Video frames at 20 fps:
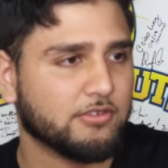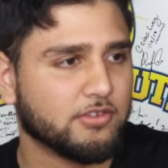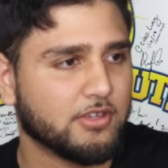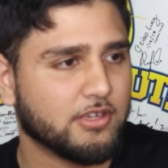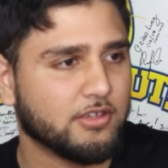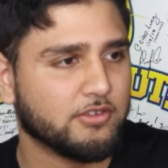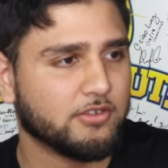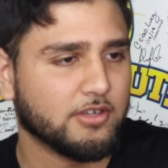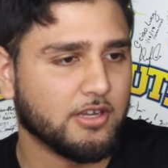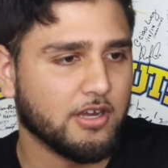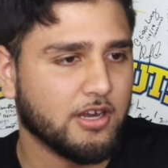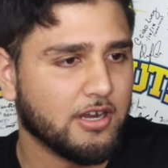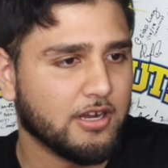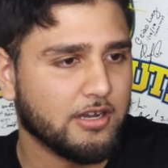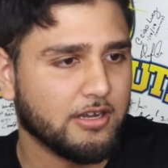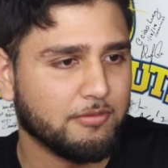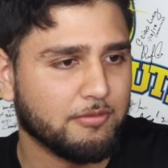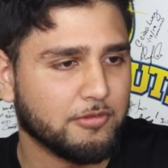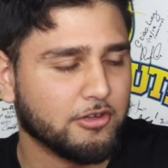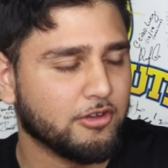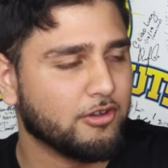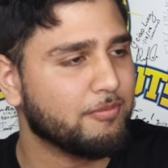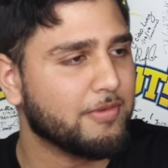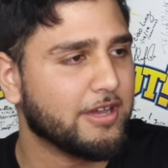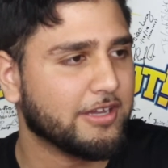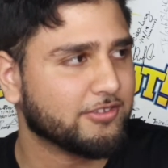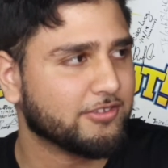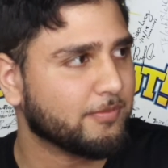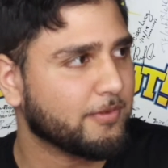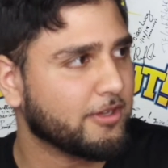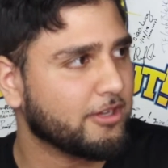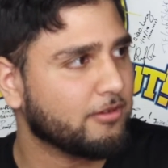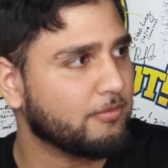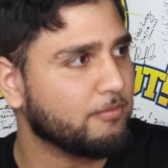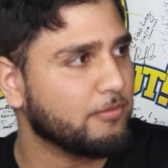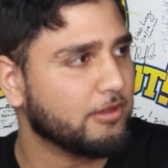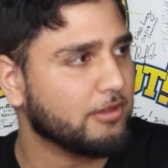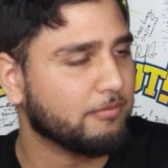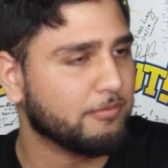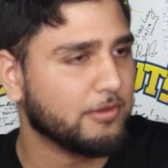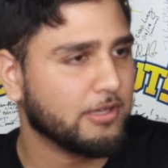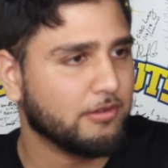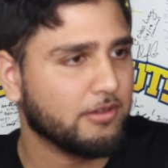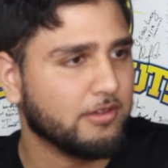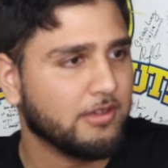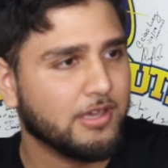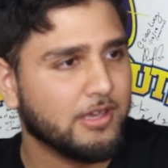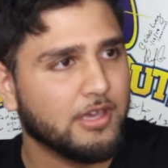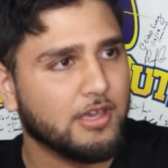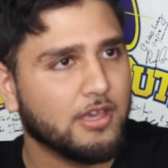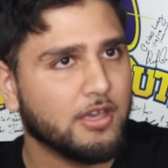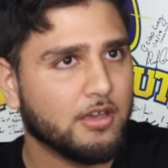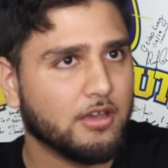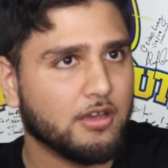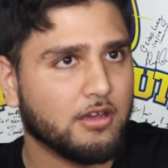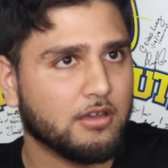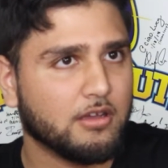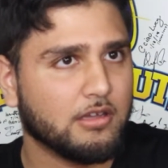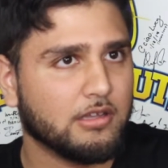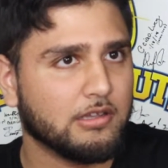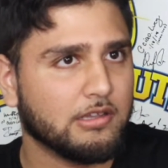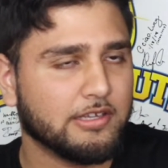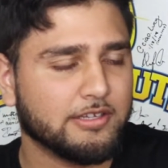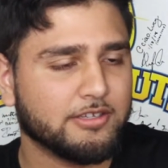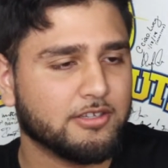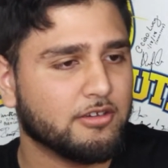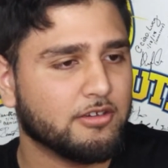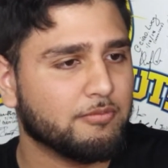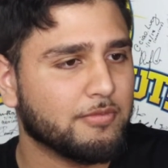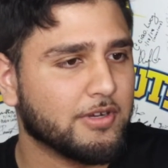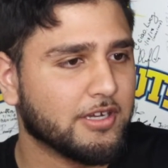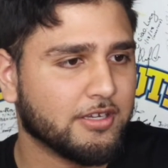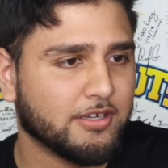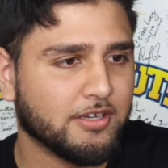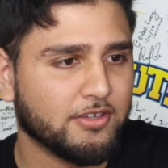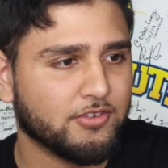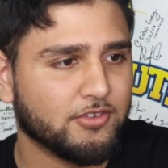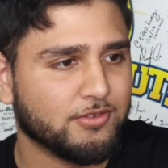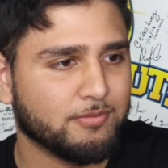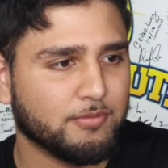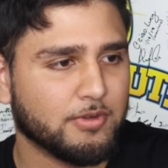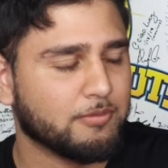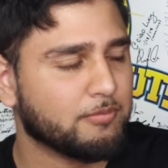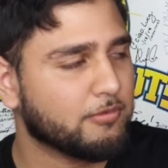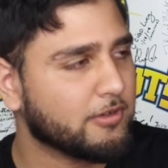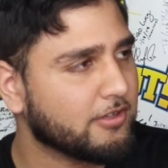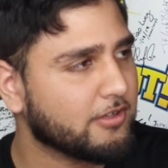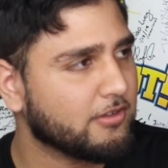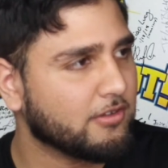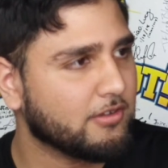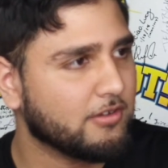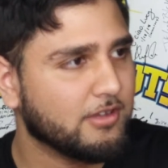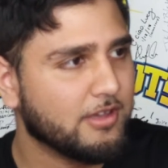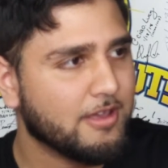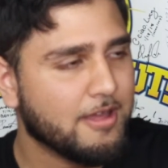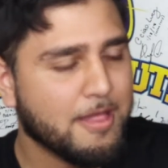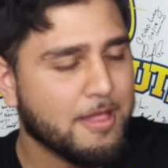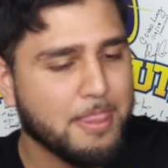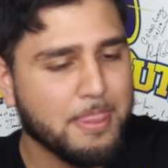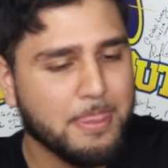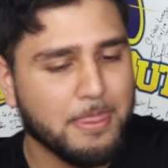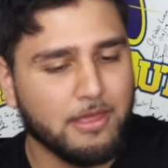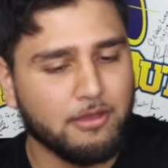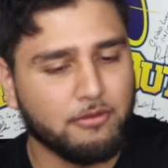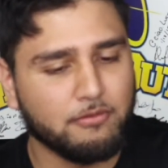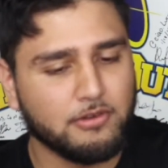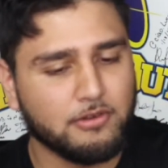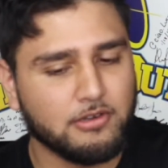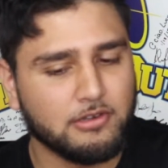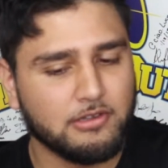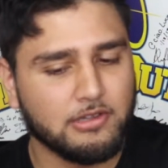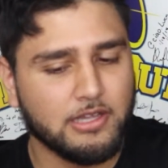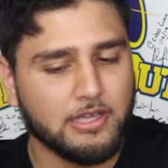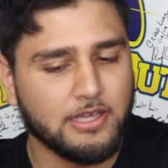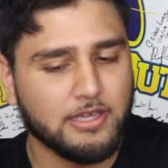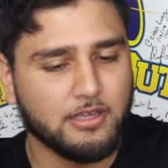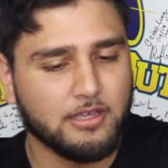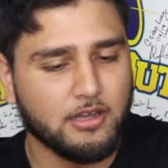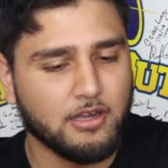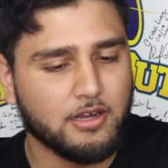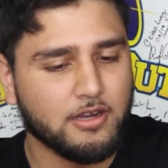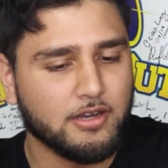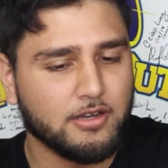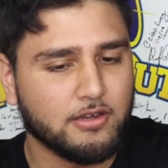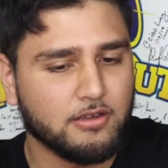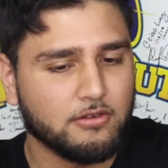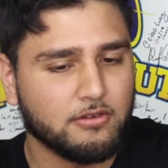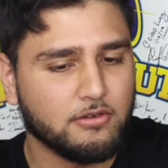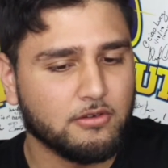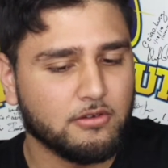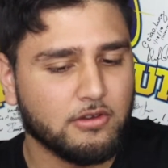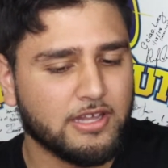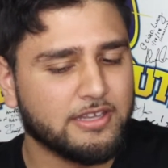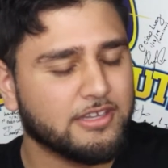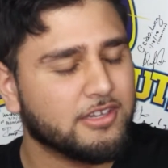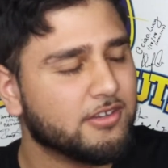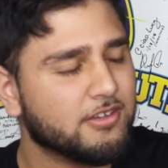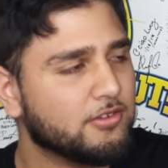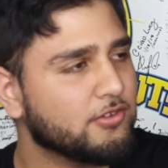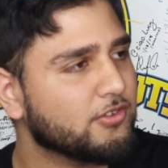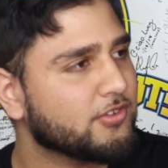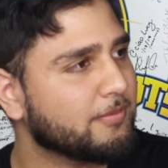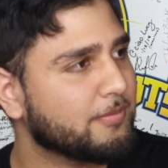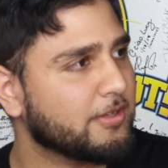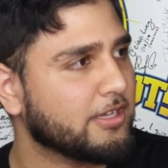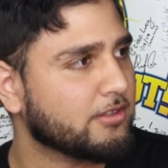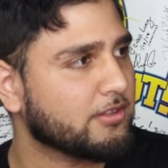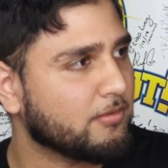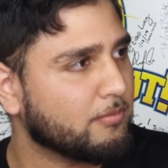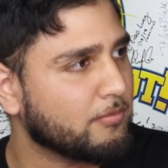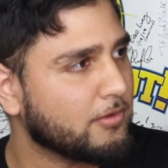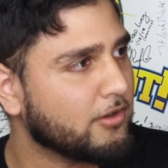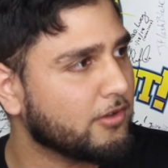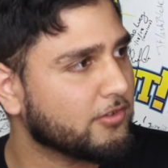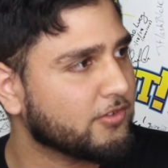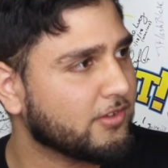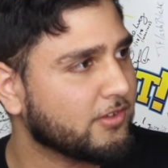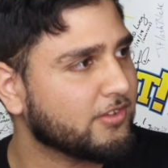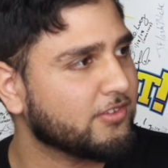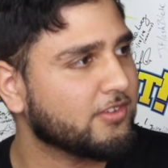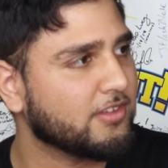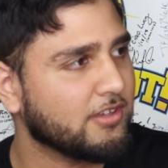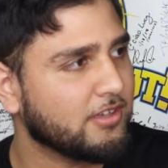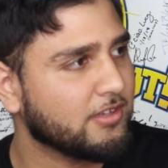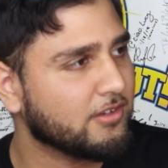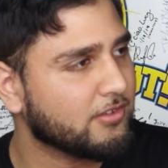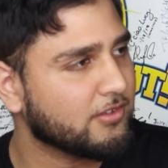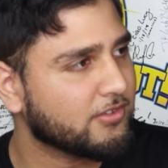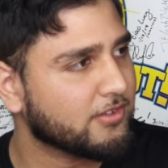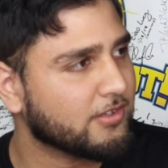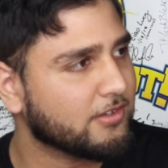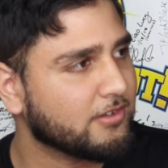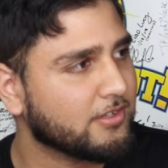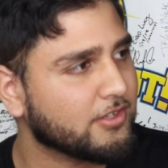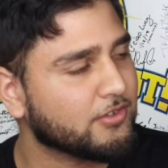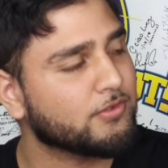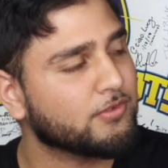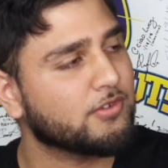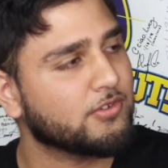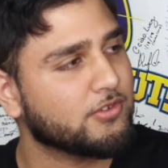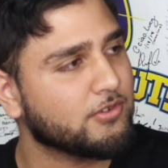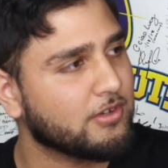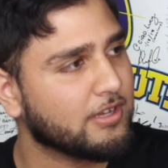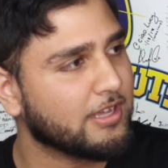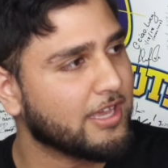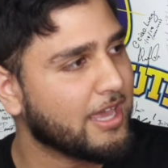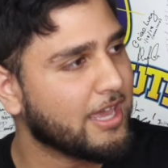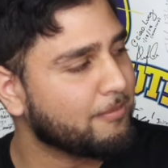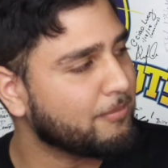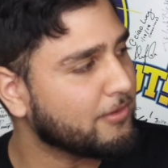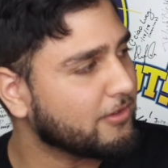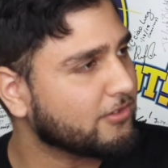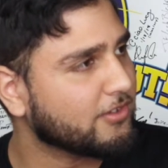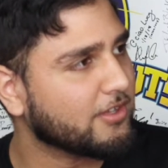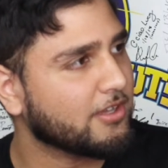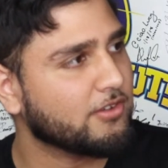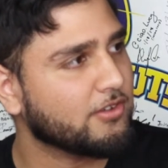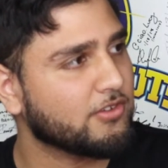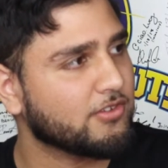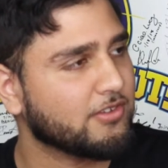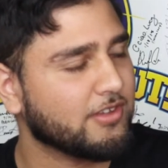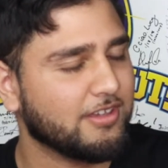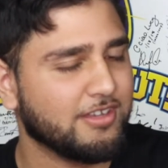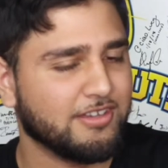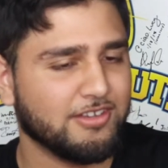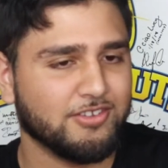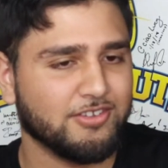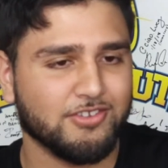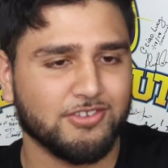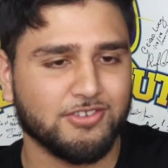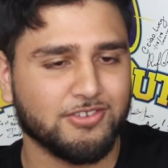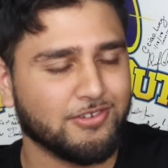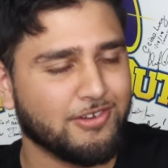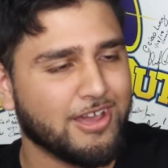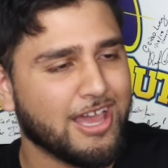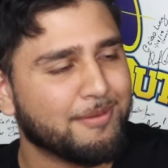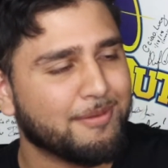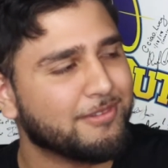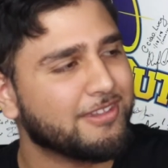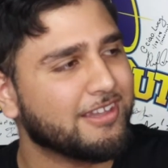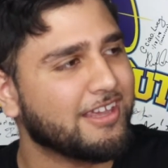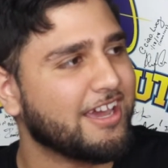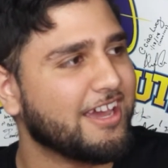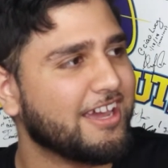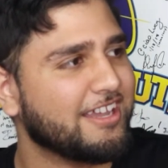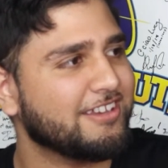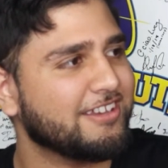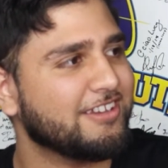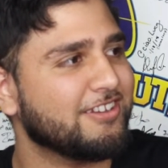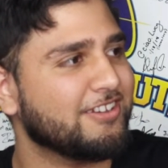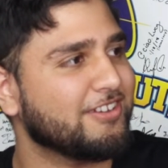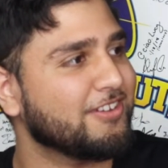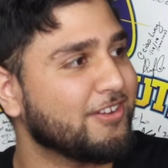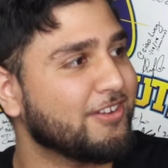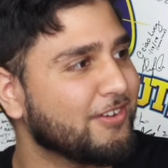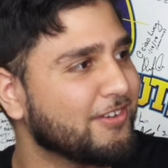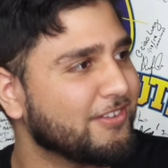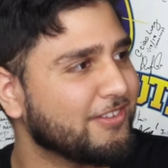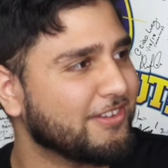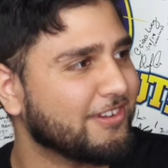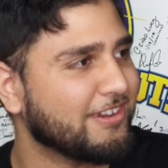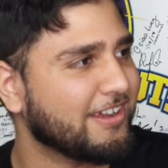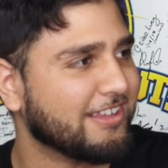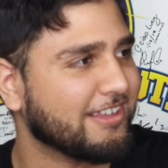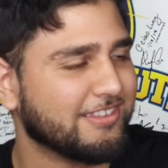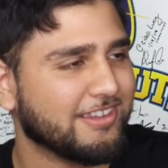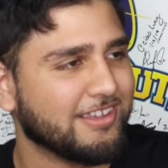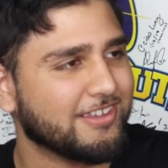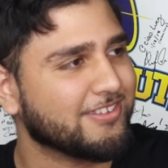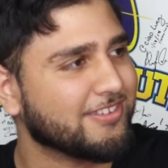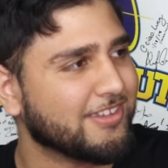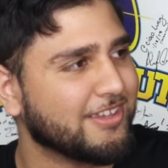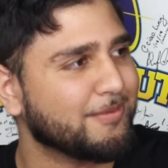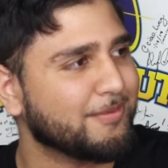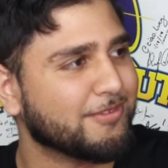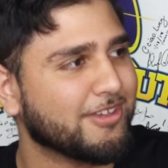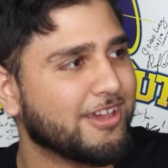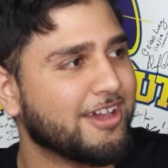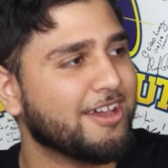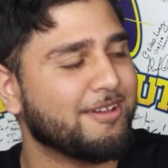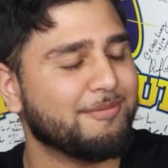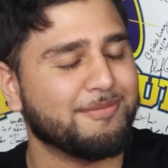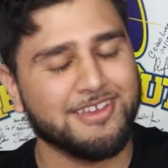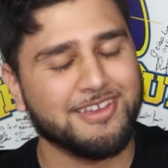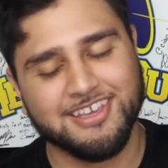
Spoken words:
So I was like, all right, I'm gonna go back to my Airbnb. Linked up with my cousin and my brother, and we were like, all right, cool. I need to do something at the mall, so that's the Eden Center. That's where the shooting happened. So I was like, and it just so happened that I needed to go there at that same time.